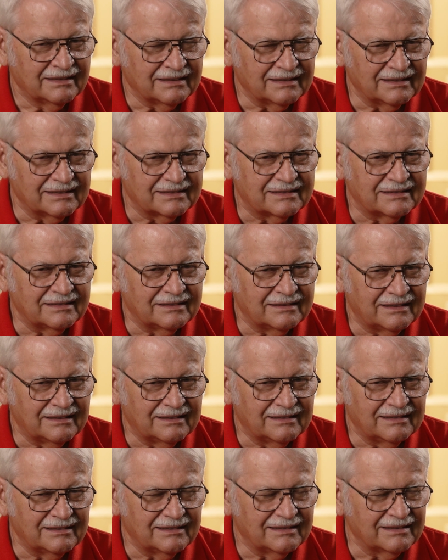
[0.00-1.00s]
I said,
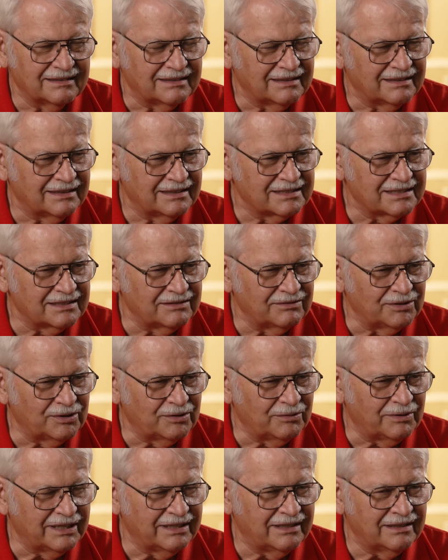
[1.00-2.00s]
and I said,
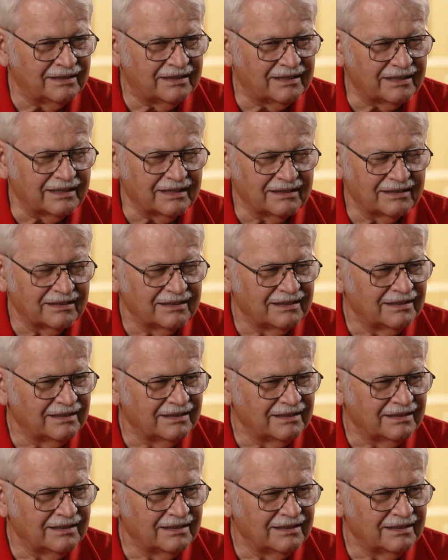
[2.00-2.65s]
well, why didn't they?